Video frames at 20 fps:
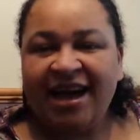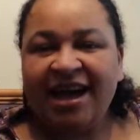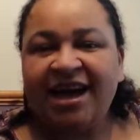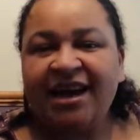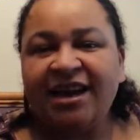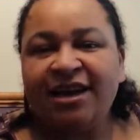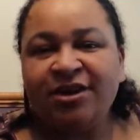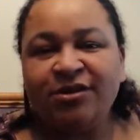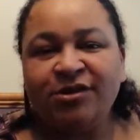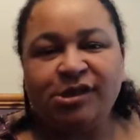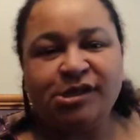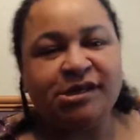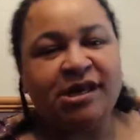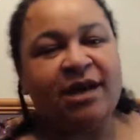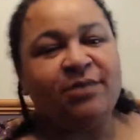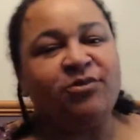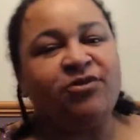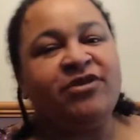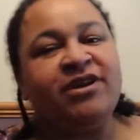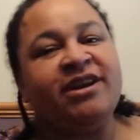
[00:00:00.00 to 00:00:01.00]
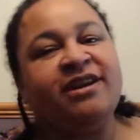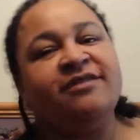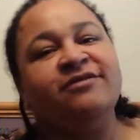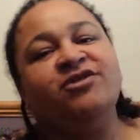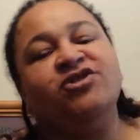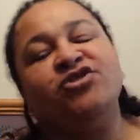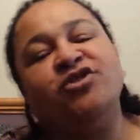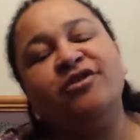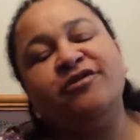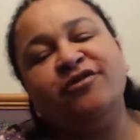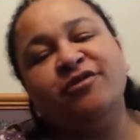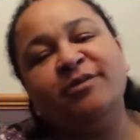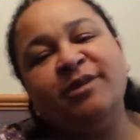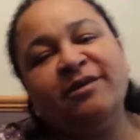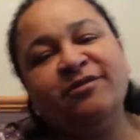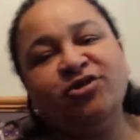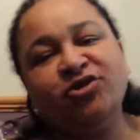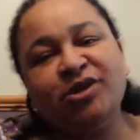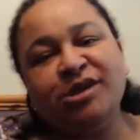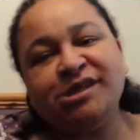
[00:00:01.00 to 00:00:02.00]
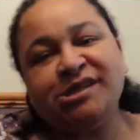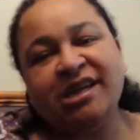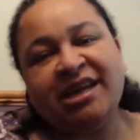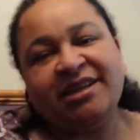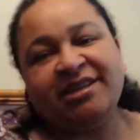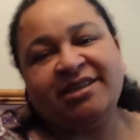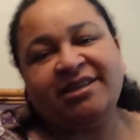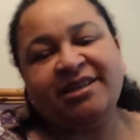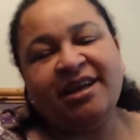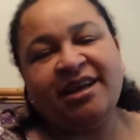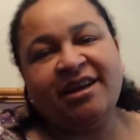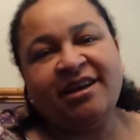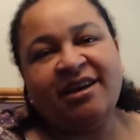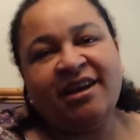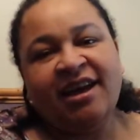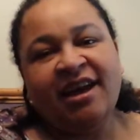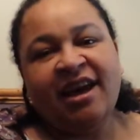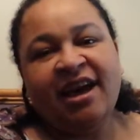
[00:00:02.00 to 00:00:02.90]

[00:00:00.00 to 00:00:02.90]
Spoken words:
Hello, this is Anne-Marie Lovejoy from Lovejoy Centre.